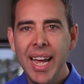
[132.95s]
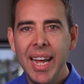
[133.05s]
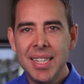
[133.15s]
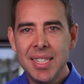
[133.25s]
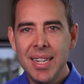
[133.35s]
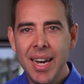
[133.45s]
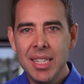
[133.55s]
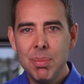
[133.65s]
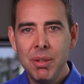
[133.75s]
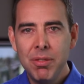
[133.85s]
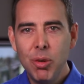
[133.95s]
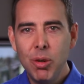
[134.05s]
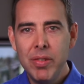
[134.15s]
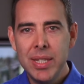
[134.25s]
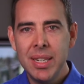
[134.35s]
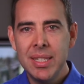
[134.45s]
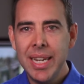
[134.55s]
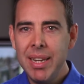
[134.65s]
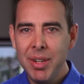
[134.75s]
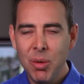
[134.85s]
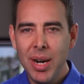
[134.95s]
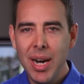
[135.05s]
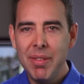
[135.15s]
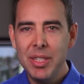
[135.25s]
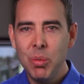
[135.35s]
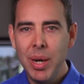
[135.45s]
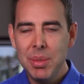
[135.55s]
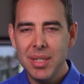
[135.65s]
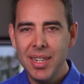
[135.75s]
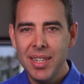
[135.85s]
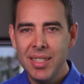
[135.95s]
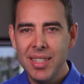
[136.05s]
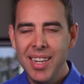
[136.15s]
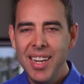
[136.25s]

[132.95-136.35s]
and it starts before visitors even arrive at your website.